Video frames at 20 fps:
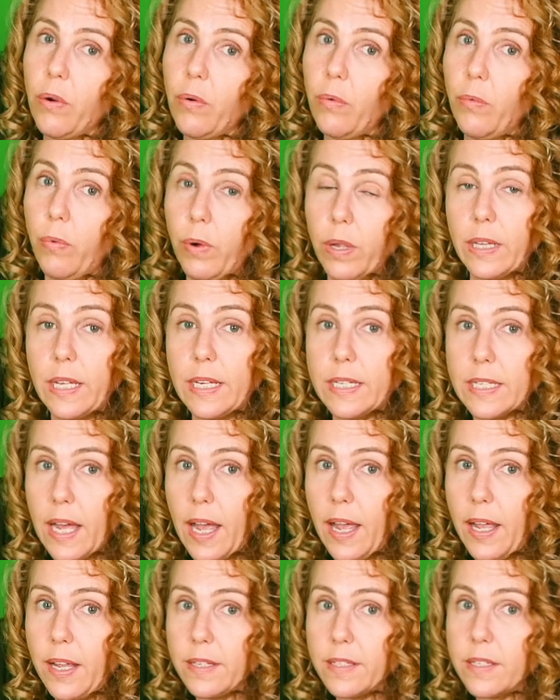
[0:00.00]
really
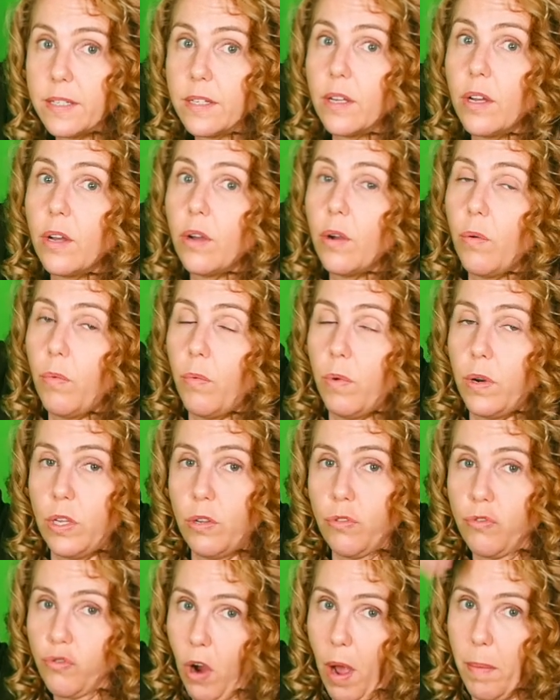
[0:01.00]
tight when
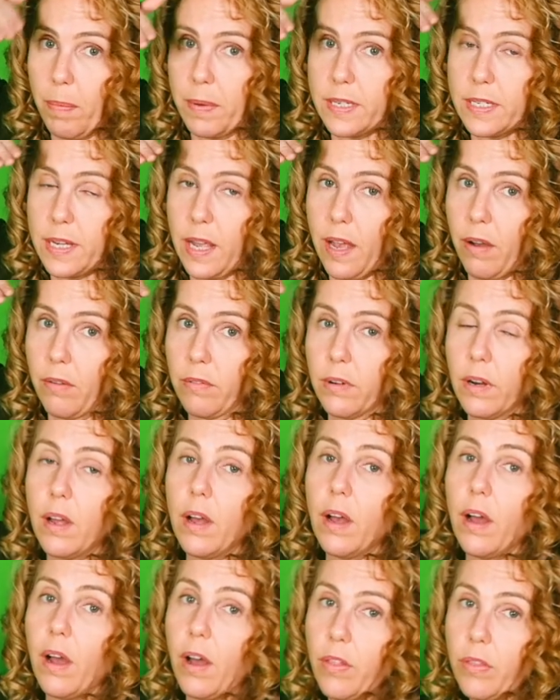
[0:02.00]
you drop it down.
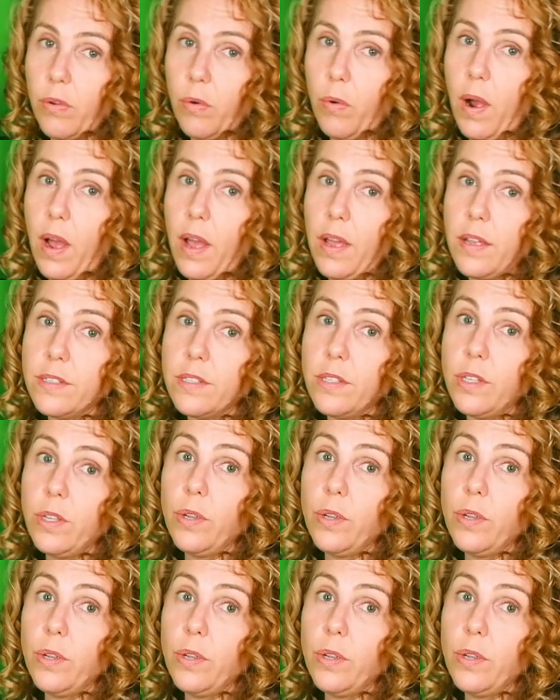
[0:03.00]
Otherwise,